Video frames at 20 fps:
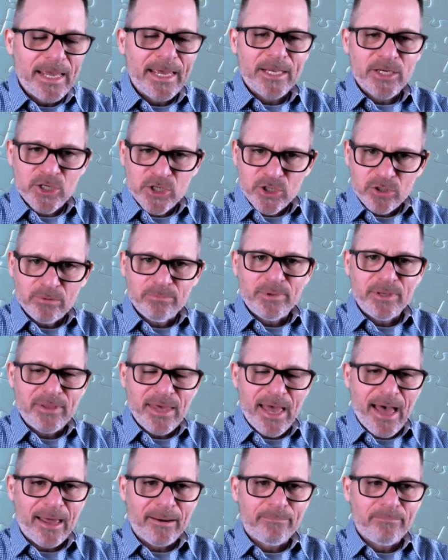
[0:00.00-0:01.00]
It should be
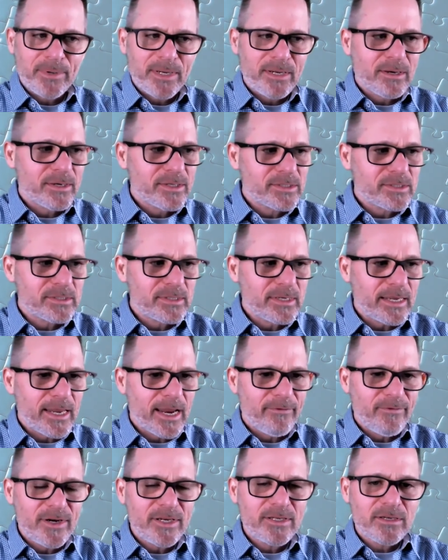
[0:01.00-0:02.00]
that, because
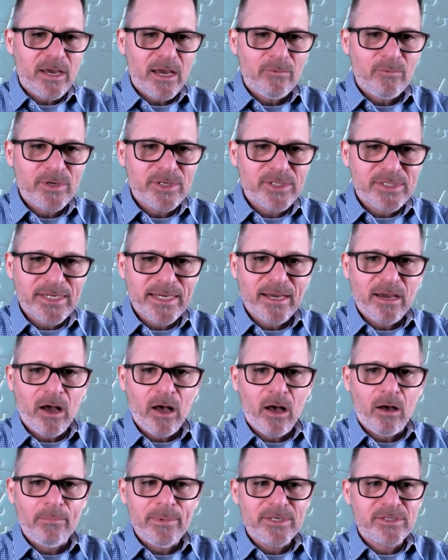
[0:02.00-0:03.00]
every time we say,
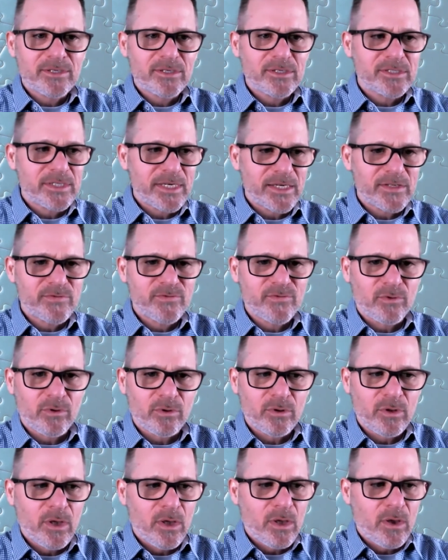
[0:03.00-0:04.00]
I'll be successful